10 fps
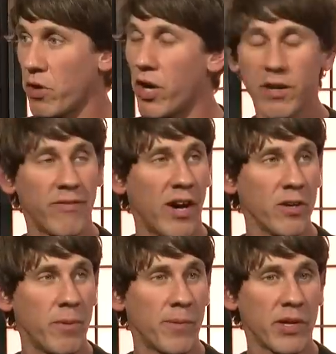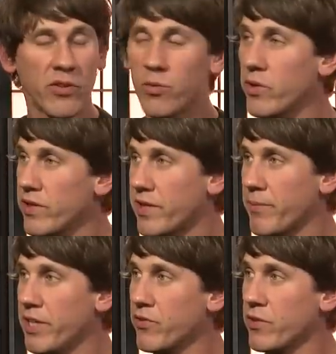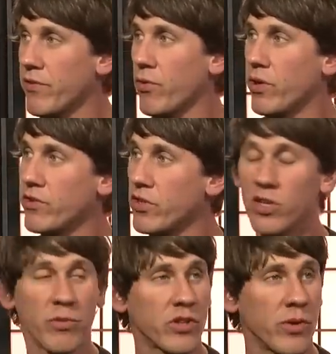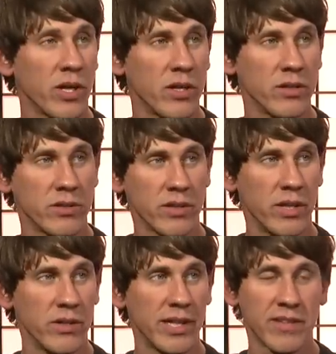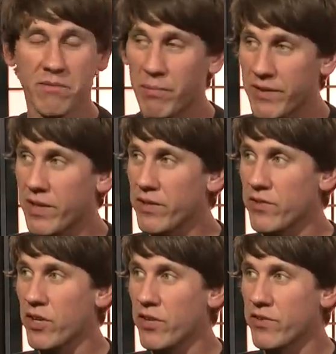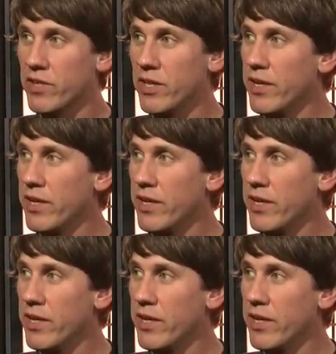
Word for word: a lot of Valley people here that are willing to take meetings with everyone to learn what's going on, mm-hmm. you know, and that's, that's how this starts.